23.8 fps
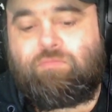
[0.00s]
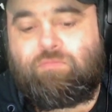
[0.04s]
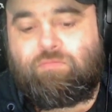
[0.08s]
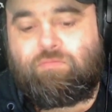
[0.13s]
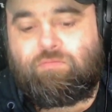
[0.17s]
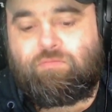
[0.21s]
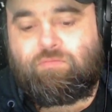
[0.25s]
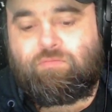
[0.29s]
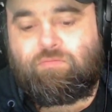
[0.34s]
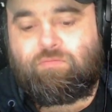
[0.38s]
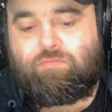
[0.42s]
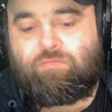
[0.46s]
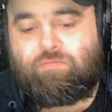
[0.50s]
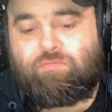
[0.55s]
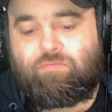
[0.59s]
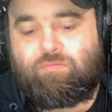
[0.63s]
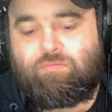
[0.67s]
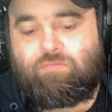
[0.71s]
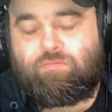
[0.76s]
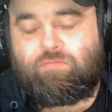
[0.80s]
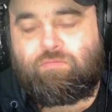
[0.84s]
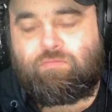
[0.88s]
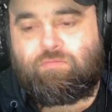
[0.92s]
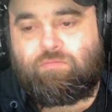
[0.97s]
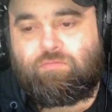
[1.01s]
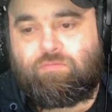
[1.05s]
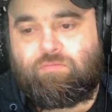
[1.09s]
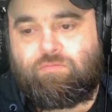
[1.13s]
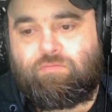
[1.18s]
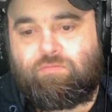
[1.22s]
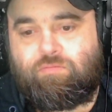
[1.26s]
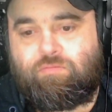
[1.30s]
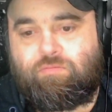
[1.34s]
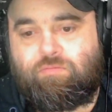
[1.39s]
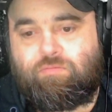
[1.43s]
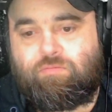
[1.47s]

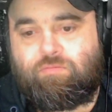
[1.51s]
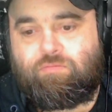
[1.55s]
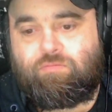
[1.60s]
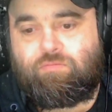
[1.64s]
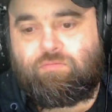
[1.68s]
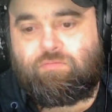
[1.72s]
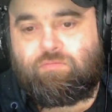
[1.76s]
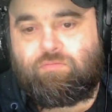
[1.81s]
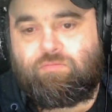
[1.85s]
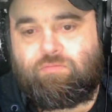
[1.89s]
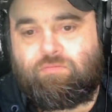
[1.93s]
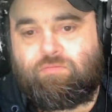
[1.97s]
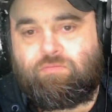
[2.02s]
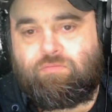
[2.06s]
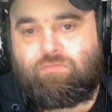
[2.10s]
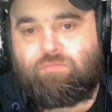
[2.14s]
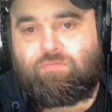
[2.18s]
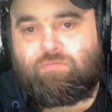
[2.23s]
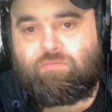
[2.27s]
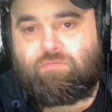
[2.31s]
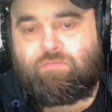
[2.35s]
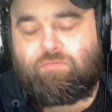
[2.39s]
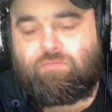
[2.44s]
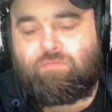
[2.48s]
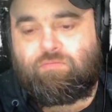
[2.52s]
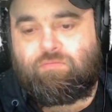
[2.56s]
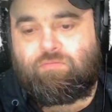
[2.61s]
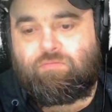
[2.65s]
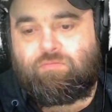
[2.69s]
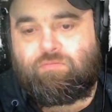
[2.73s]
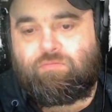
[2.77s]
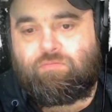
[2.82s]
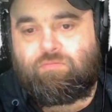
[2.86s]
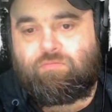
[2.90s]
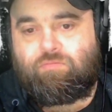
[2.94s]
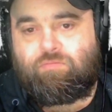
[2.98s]

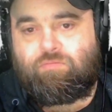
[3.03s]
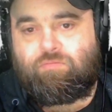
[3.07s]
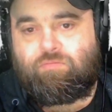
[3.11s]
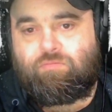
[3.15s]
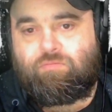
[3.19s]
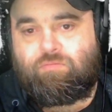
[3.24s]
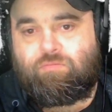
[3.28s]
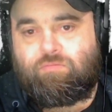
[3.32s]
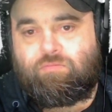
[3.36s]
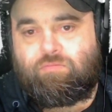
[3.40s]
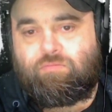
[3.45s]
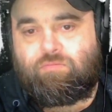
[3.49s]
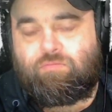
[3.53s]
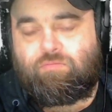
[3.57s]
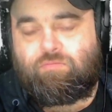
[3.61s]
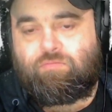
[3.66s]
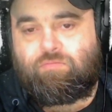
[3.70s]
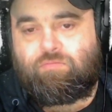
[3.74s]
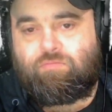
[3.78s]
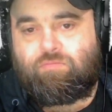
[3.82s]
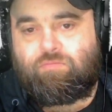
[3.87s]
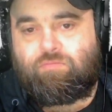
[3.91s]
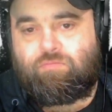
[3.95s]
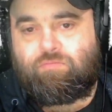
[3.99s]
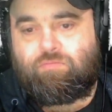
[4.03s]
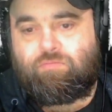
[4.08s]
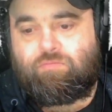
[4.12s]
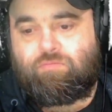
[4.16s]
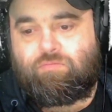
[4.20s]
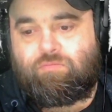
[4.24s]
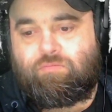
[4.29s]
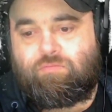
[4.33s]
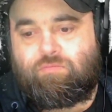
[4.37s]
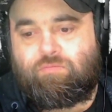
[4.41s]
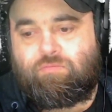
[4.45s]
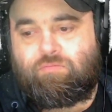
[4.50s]

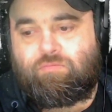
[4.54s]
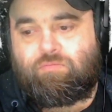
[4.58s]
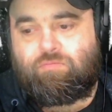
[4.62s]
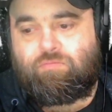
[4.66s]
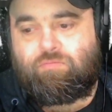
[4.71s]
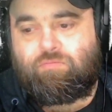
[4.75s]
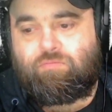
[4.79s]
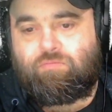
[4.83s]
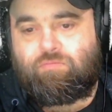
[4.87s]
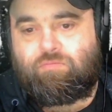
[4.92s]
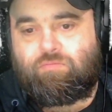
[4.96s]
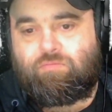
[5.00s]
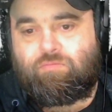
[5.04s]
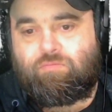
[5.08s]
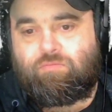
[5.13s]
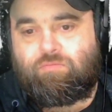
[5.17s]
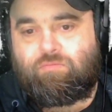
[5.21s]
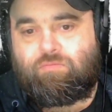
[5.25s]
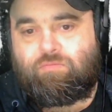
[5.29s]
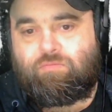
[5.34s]
The person shown says nothing.